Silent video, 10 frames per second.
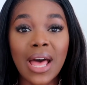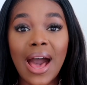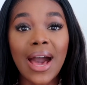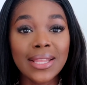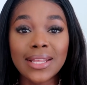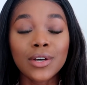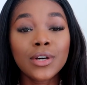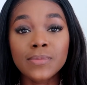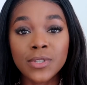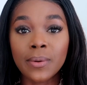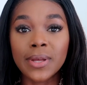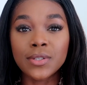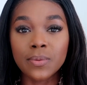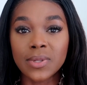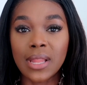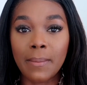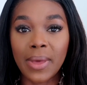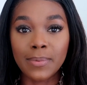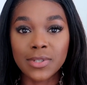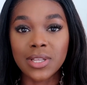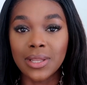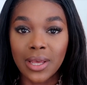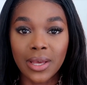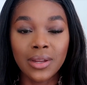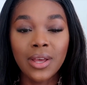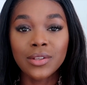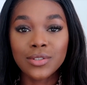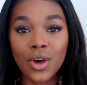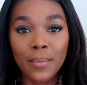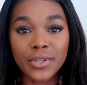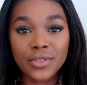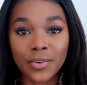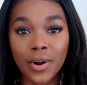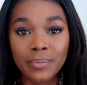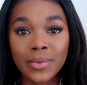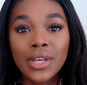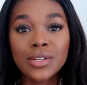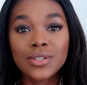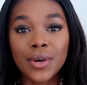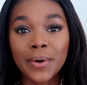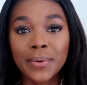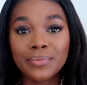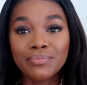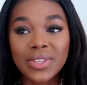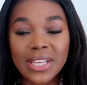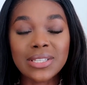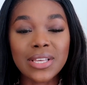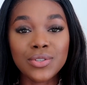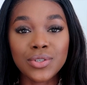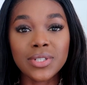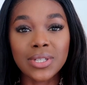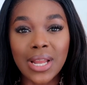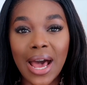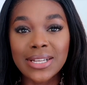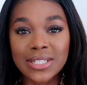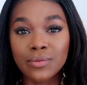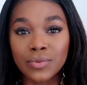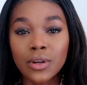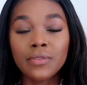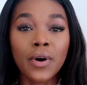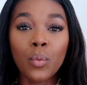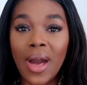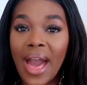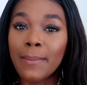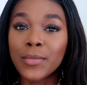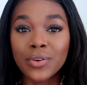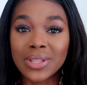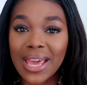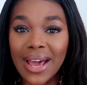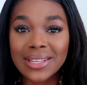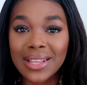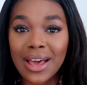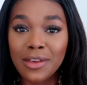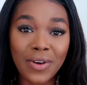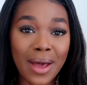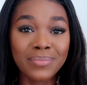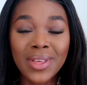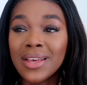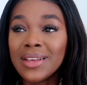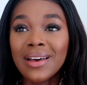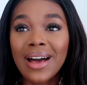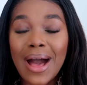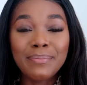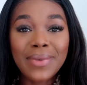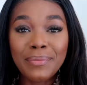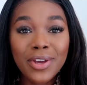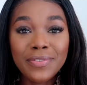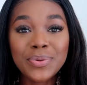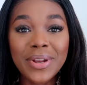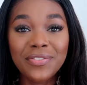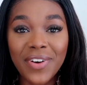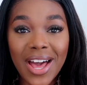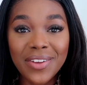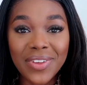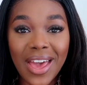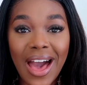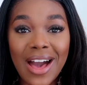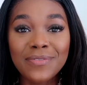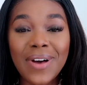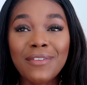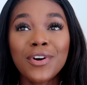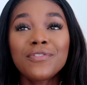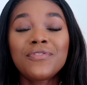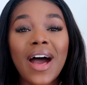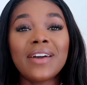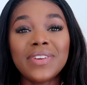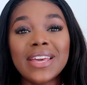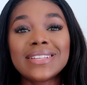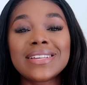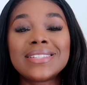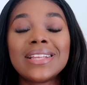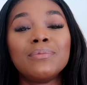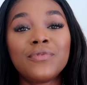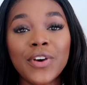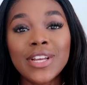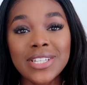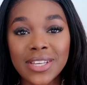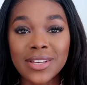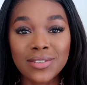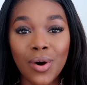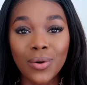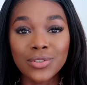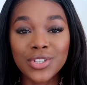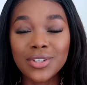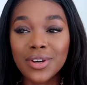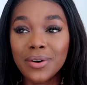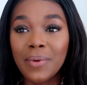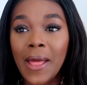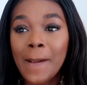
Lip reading: that I highly look up to and someone that I'm able to learn so much from. So this is just an ideal role for where I'm currently at in life. I'm not even 25 yet. I've got 5 years until I'm 30 years old. Do you know